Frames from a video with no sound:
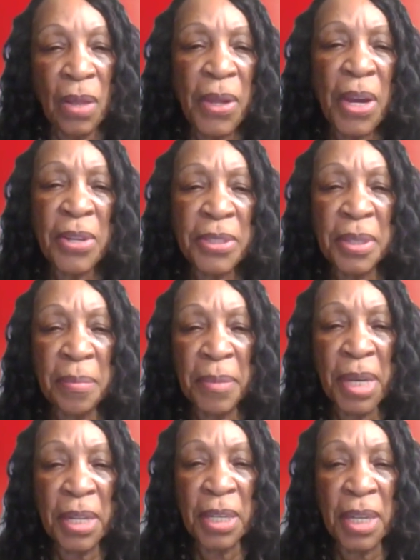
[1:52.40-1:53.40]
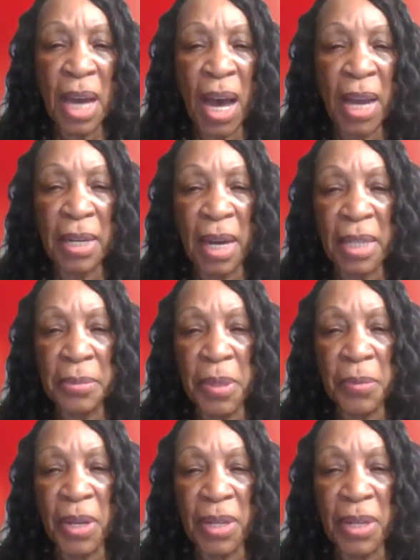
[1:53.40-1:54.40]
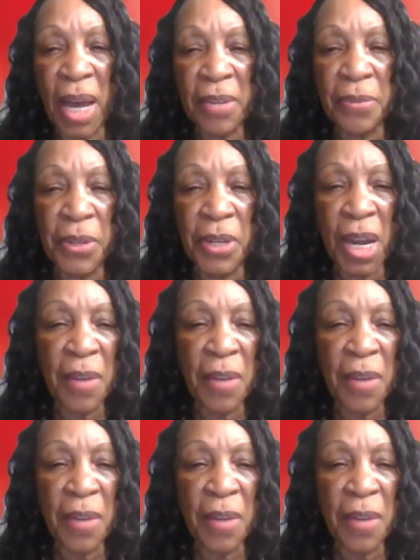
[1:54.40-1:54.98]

There are some meeting guidelines we would like for